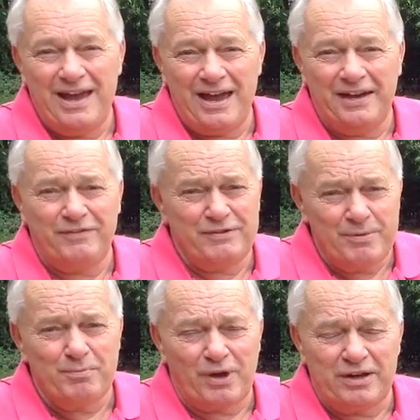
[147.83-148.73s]
And if you're
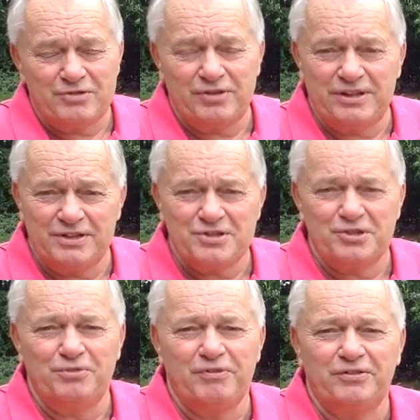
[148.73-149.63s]
in Braintree, there's
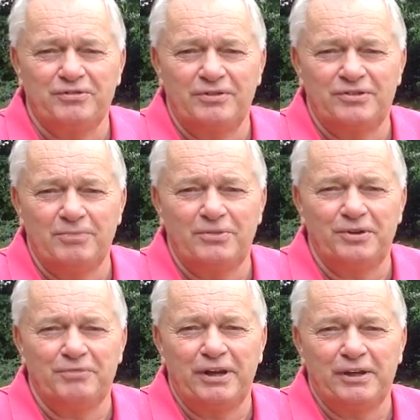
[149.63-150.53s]
two restaurants I'm going
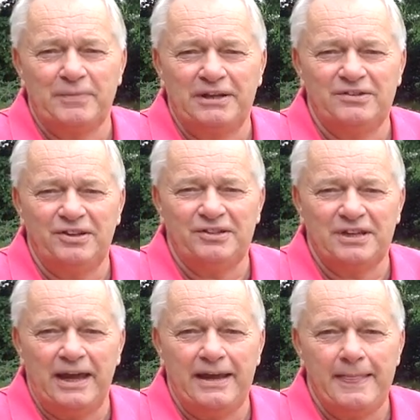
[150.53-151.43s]
to recommend to you
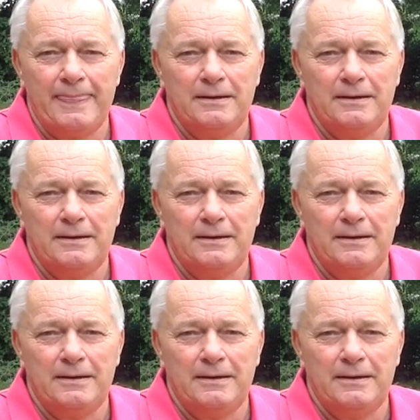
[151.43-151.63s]
today.